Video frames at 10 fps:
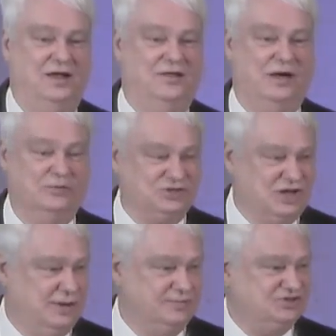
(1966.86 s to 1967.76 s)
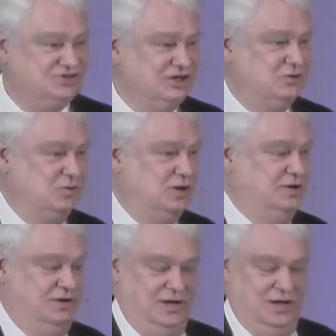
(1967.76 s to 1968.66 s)
that was kept secret.
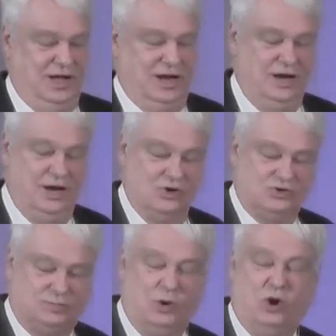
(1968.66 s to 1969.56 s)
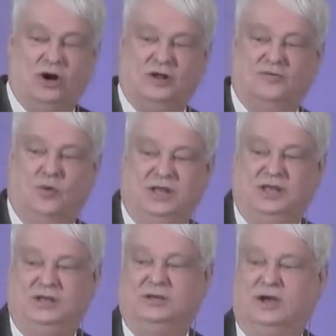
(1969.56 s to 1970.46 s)
And here's part of what
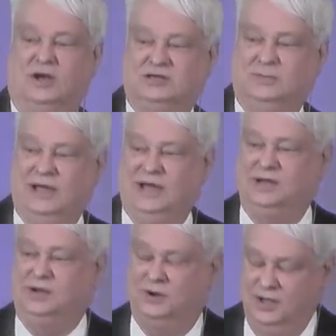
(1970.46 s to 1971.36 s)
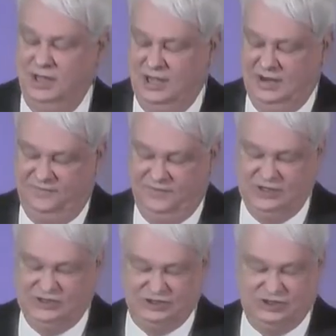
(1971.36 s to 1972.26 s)
he talked about here in
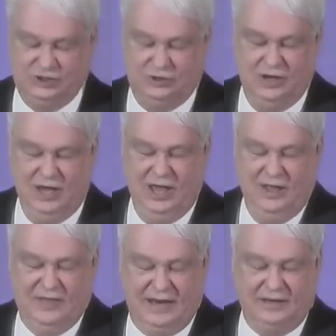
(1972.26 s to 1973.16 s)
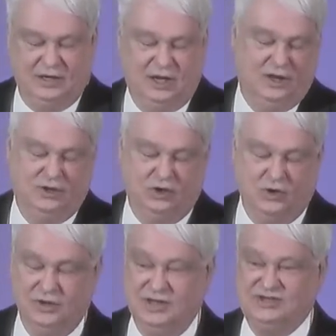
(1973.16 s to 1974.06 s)
Ephesians 2, that
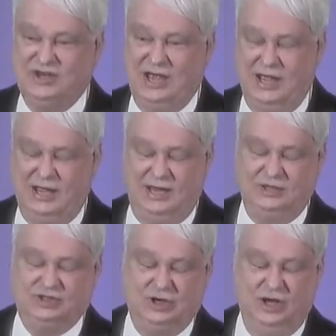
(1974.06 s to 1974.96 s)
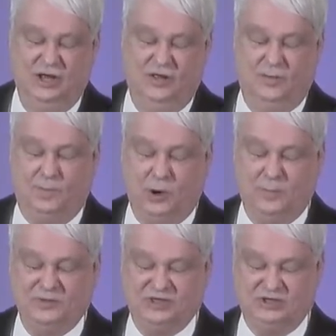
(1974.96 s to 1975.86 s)
during this age, the
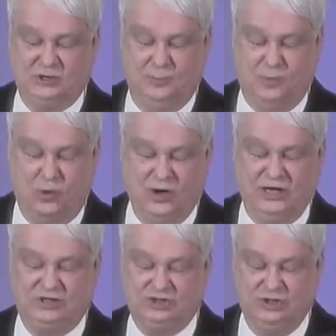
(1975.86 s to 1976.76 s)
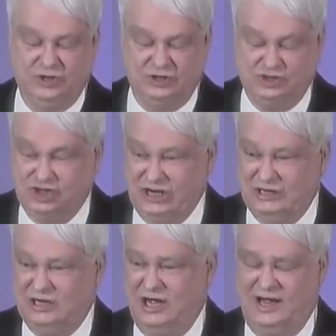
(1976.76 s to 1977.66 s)
purpose is to preach to the
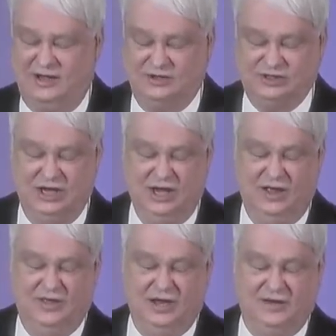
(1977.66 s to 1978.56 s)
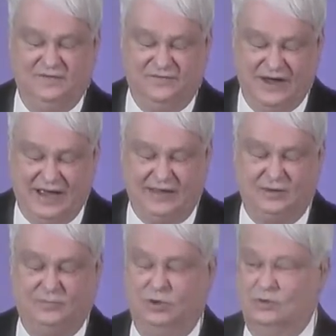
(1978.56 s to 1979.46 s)
Gentiles the unfathomable